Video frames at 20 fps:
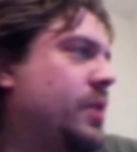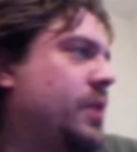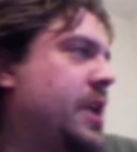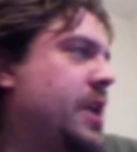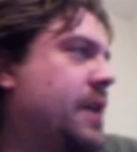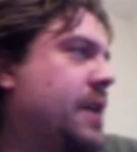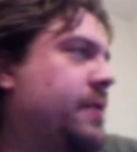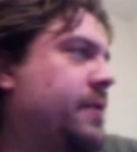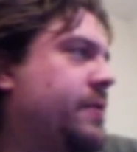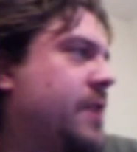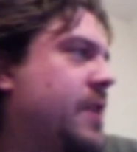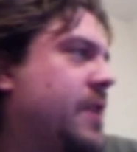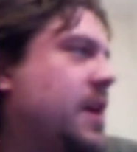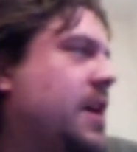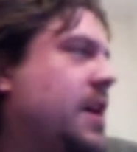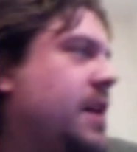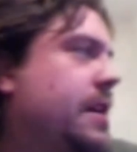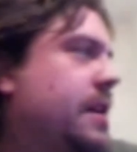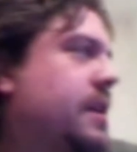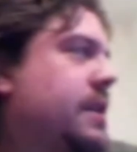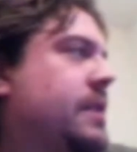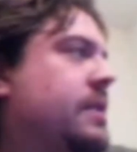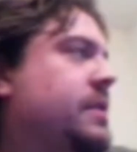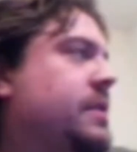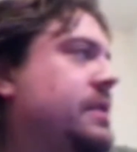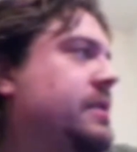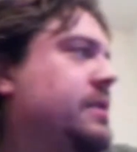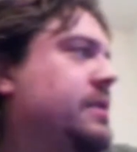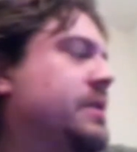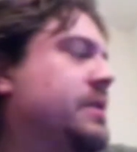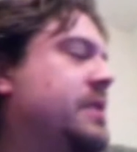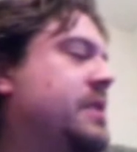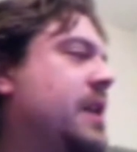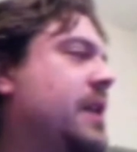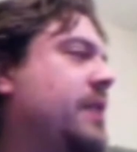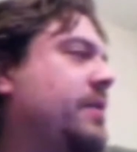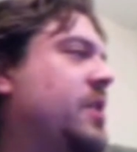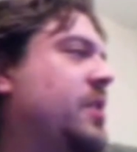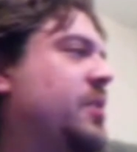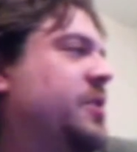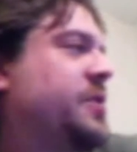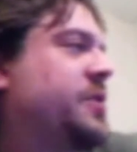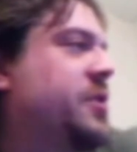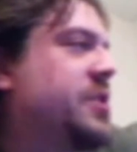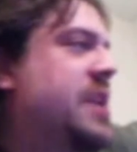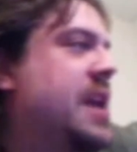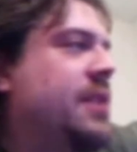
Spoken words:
We have numbers for